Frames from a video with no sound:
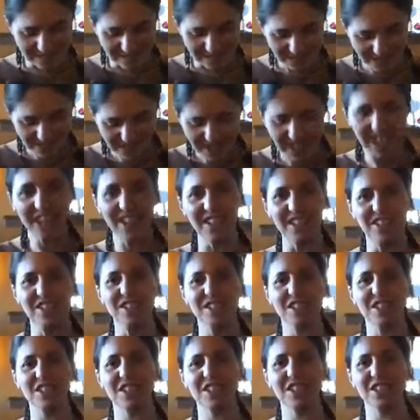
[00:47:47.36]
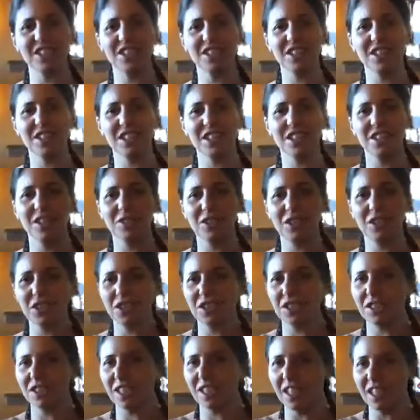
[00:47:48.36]
challenge, which
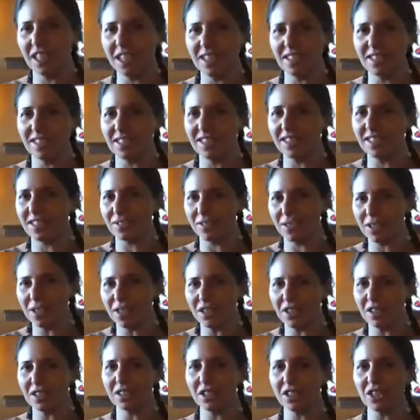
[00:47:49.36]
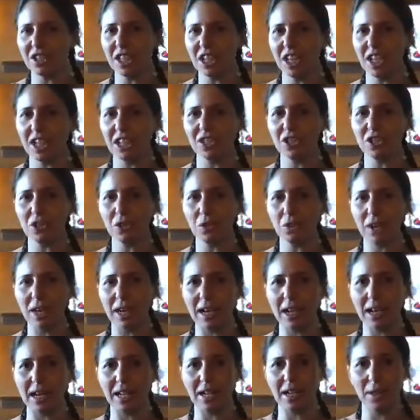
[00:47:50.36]
is, it's a very interesting challenge to,
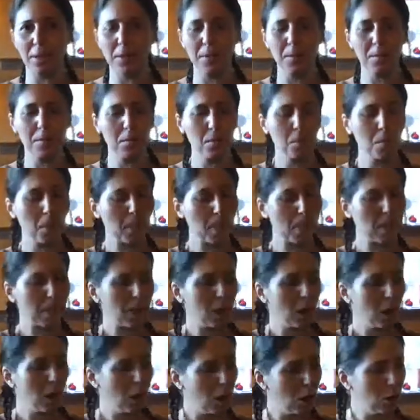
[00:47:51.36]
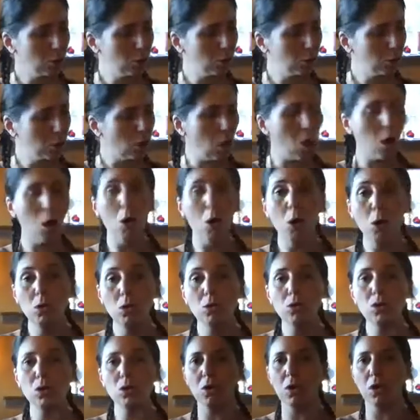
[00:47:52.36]
like, how to
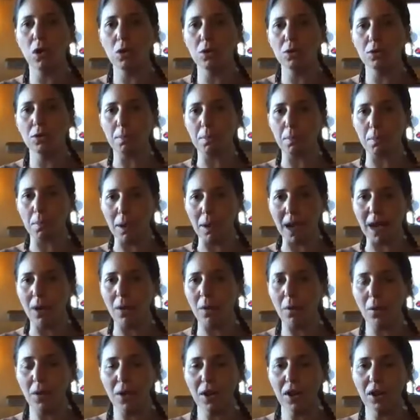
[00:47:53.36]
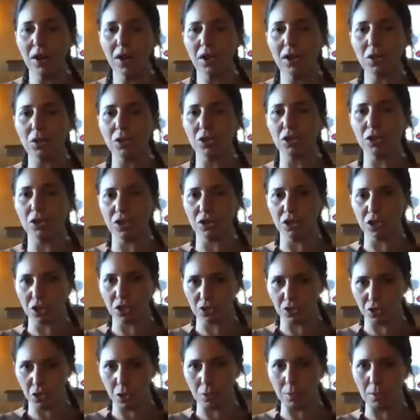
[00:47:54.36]
own our own power, or
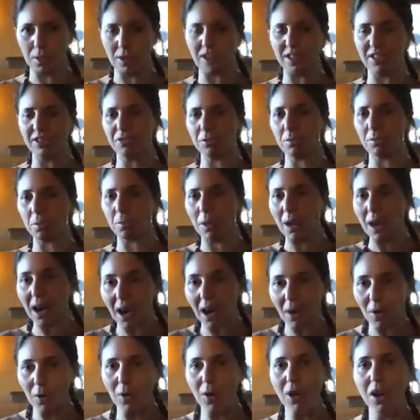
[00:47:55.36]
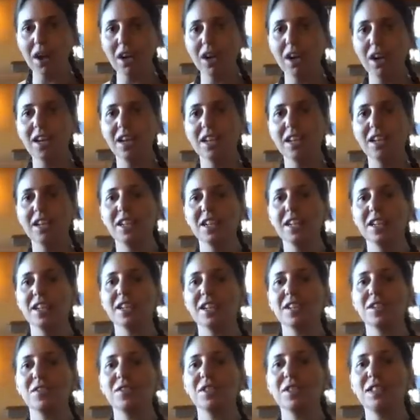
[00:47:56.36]
transformative power,
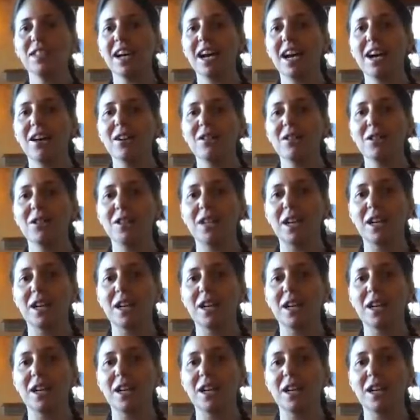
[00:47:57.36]
without